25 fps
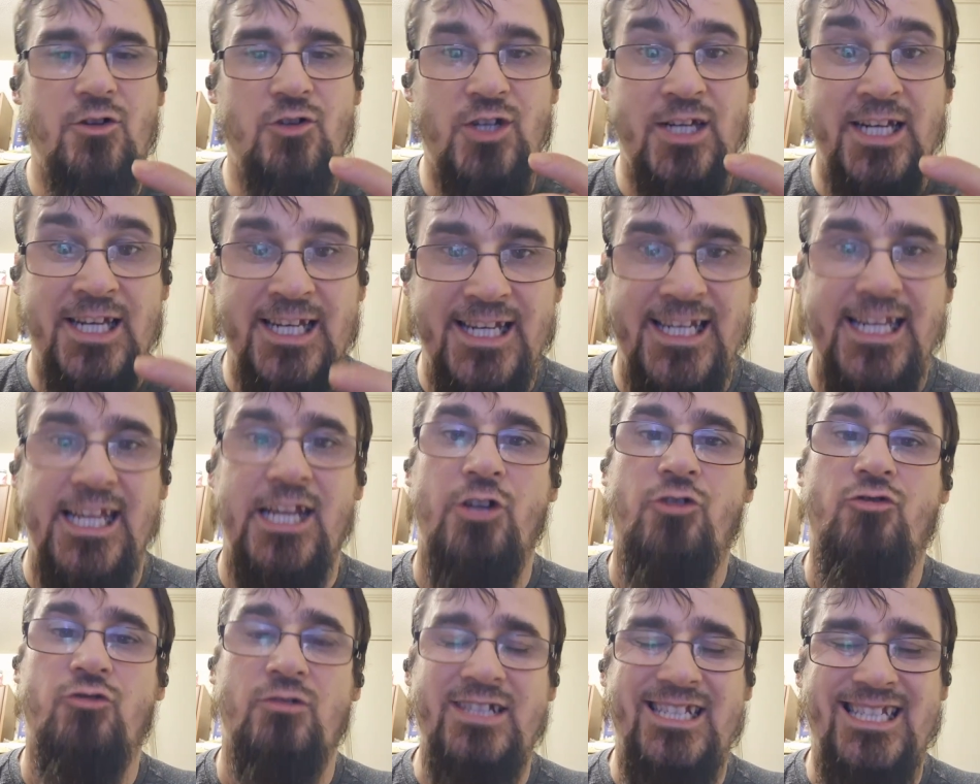
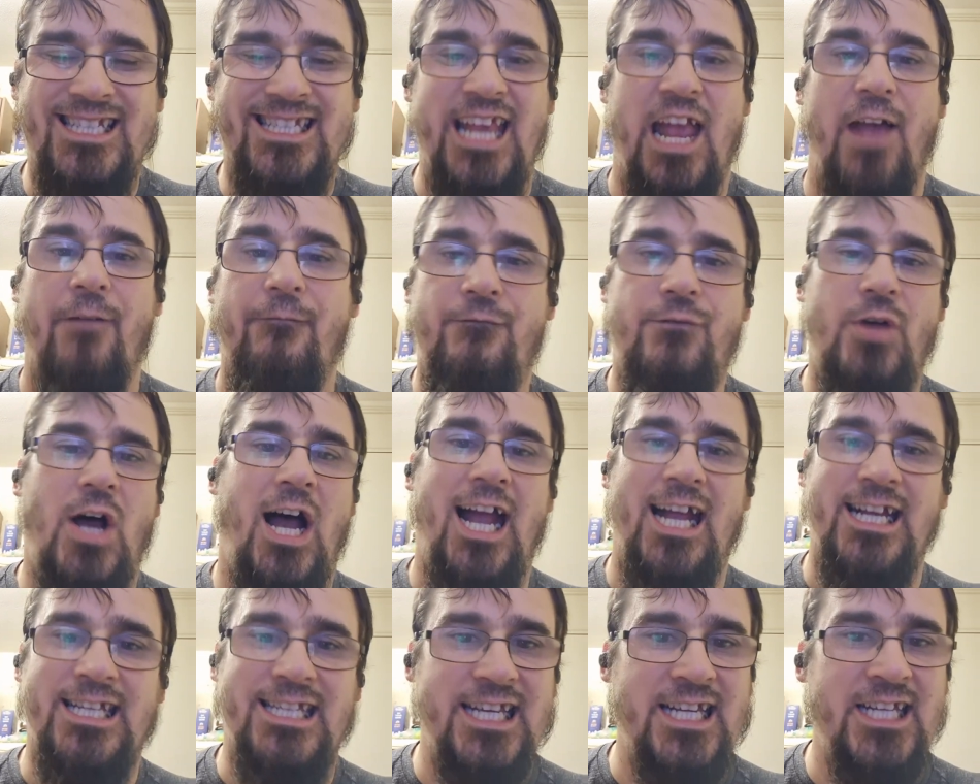literally set
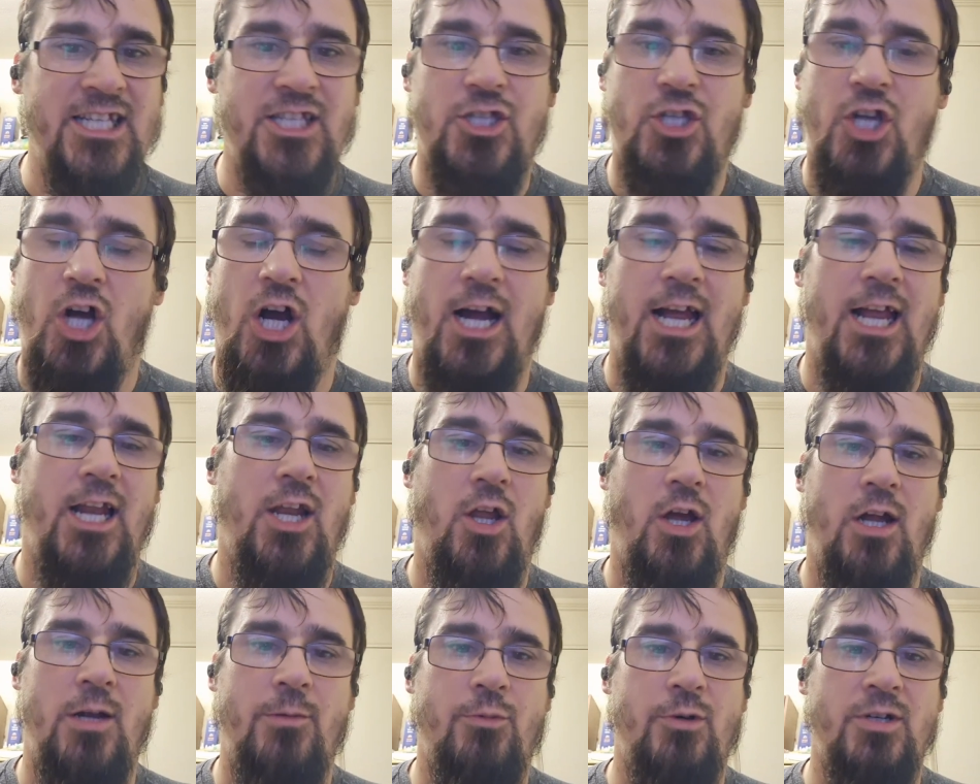fire to entire
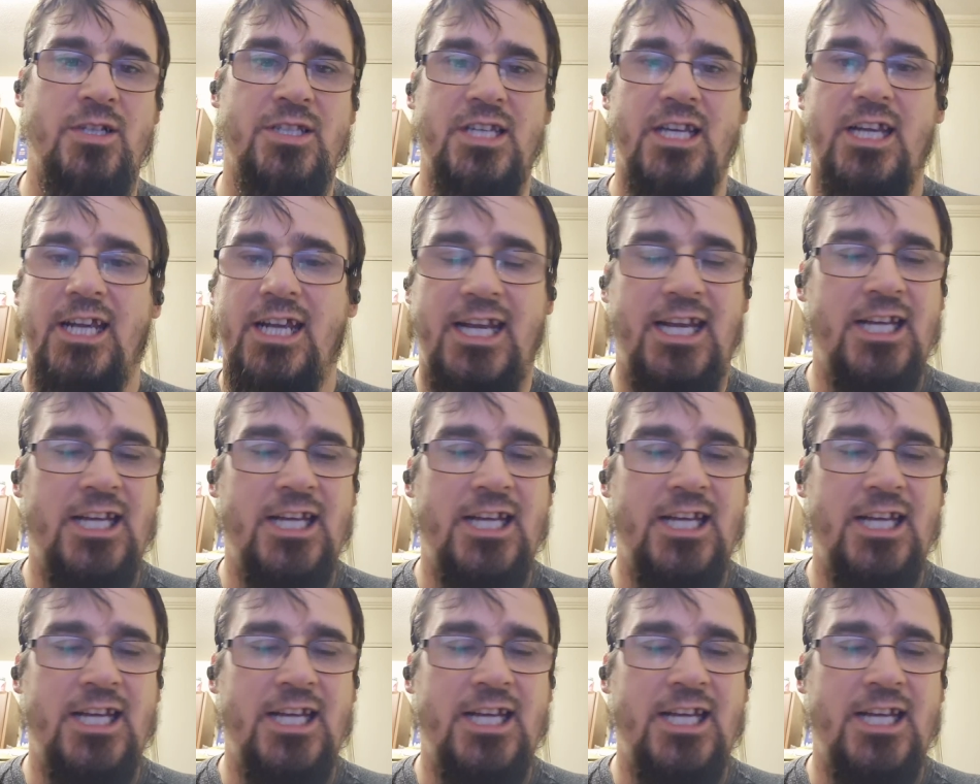libraries.